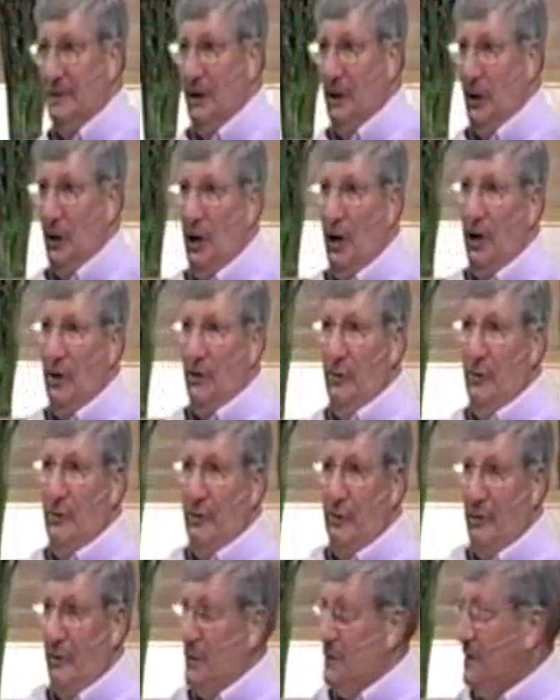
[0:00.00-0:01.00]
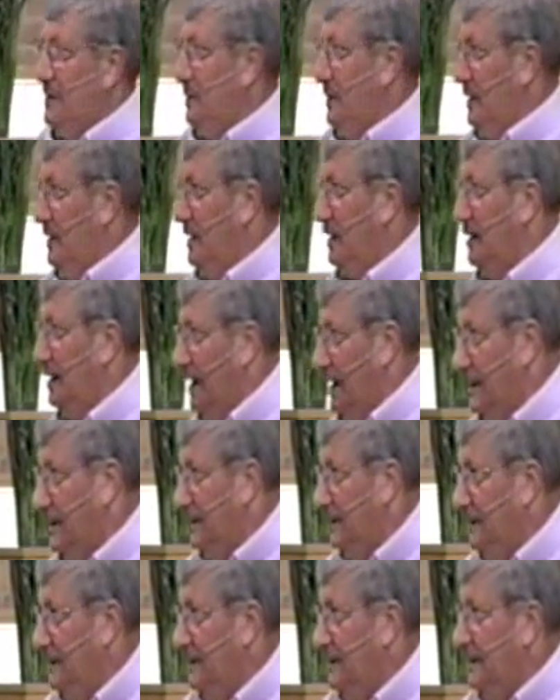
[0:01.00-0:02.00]
Law and Order or something like that.
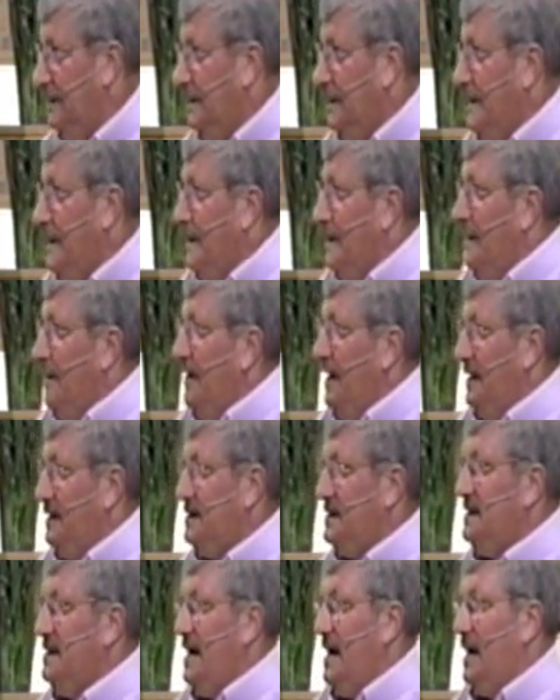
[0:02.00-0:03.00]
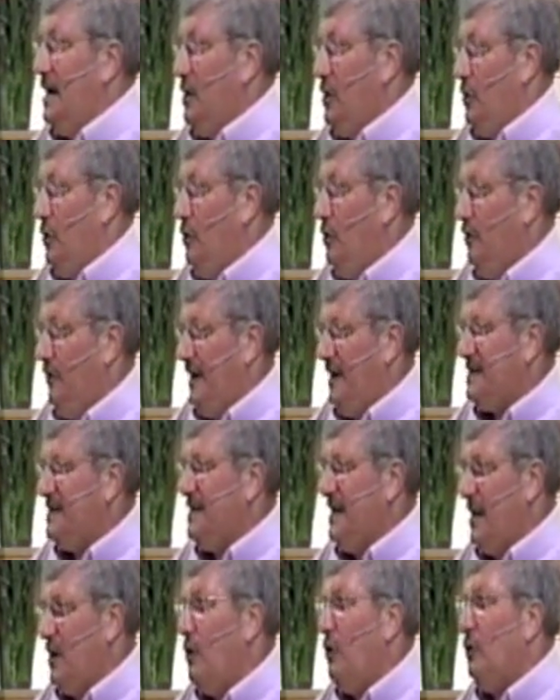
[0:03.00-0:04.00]
That's not
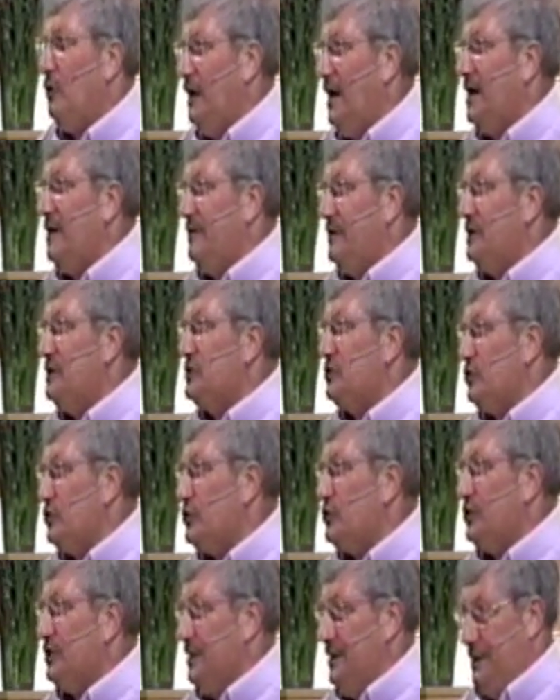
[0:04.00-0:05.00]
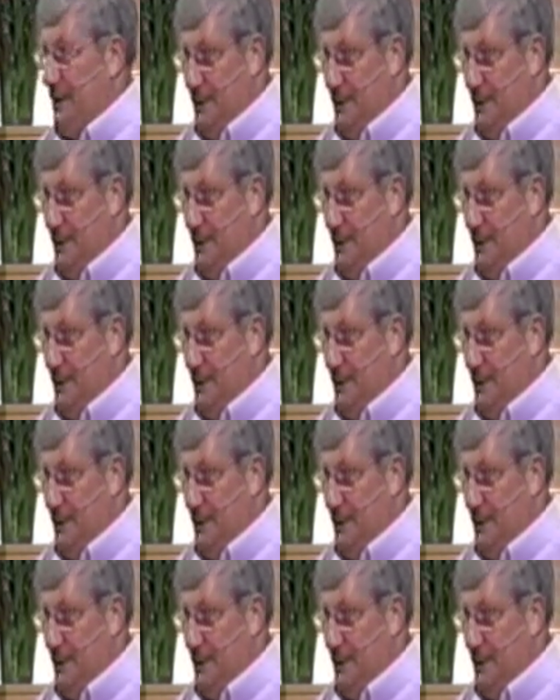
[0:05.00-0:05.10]
a whole lot of exertion